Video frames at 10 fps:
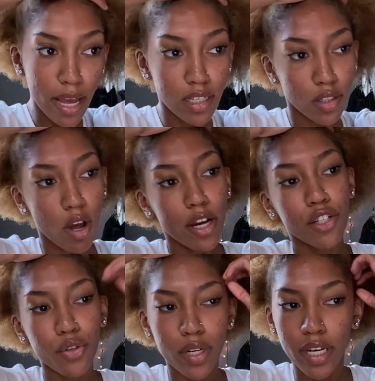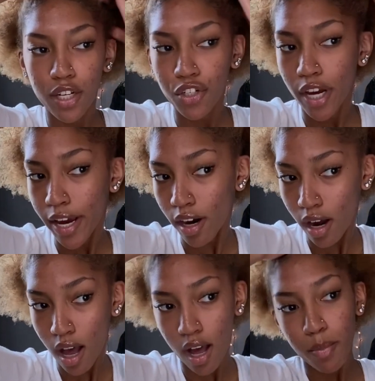as long as you can get your hair
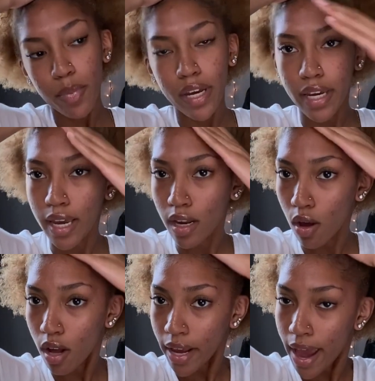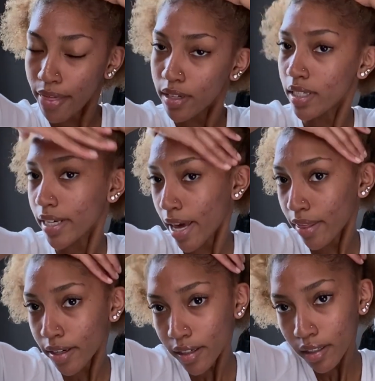up and get it all gathered
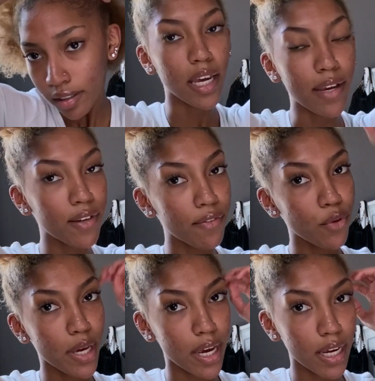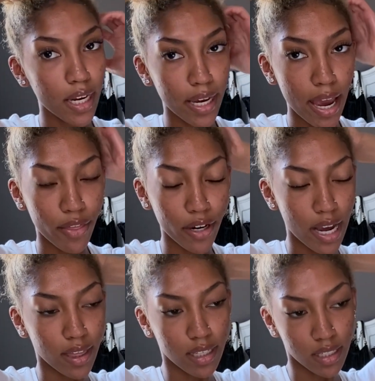together. Even if you can't get it gathered
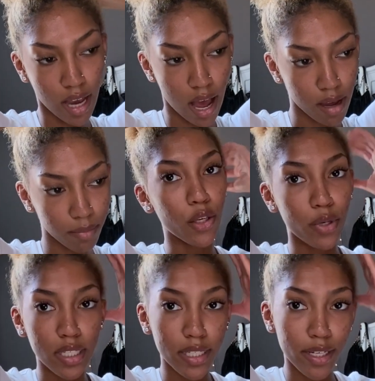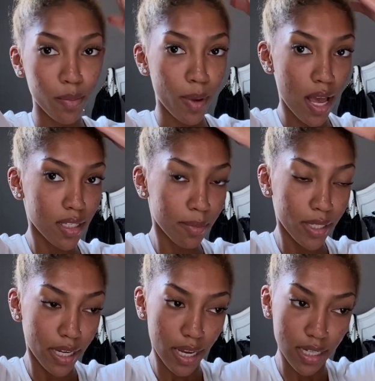at the top, you could still
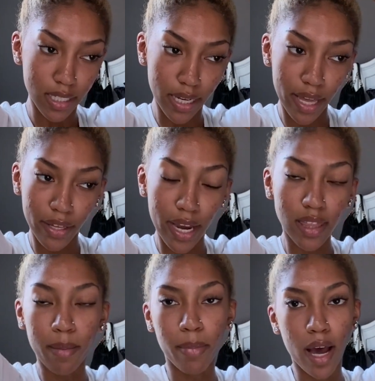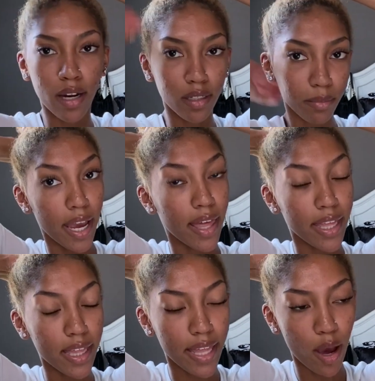possibly get it together at the bottom, and
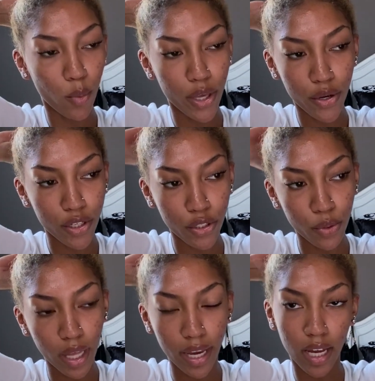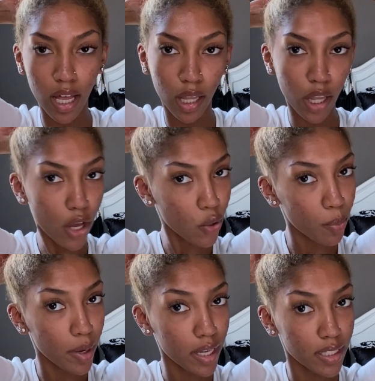then that way you could do like a low
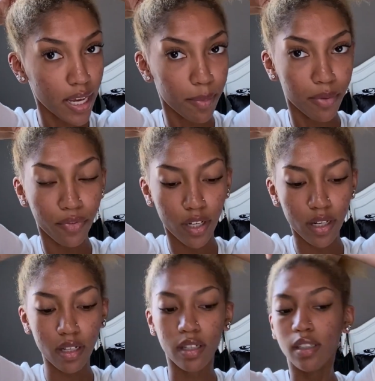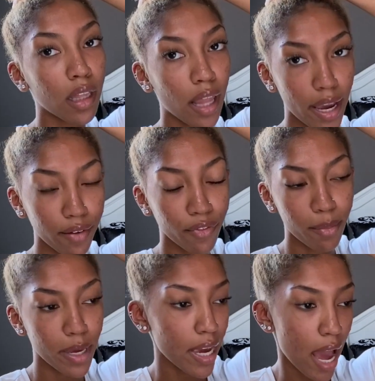bun type of look. Like for
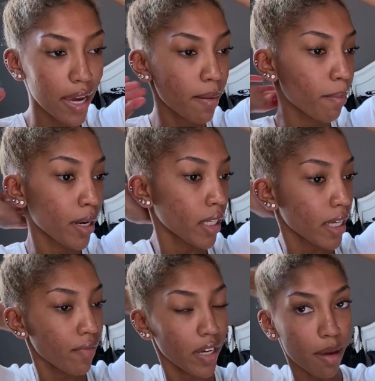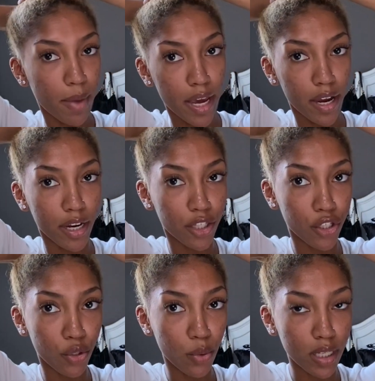me, I can barely even get my hair
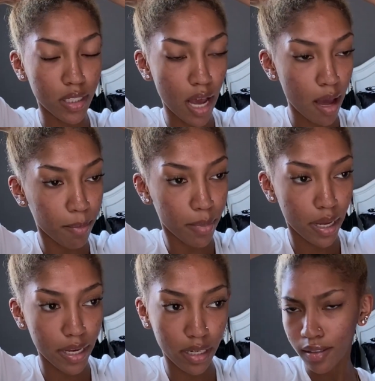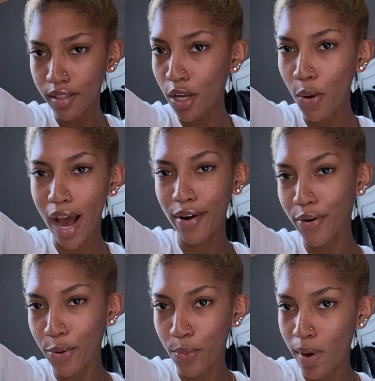into a top bun, so I don't
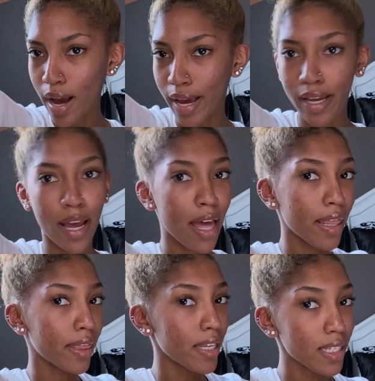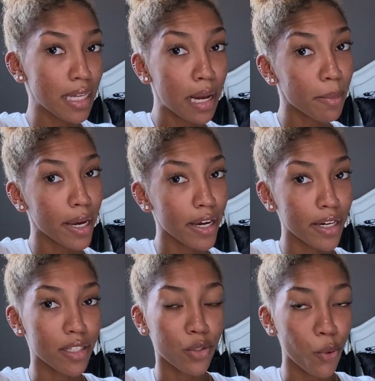know why this side of my hair
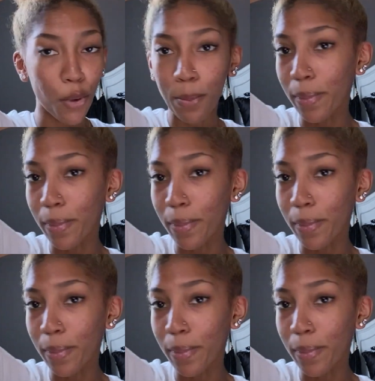is cool,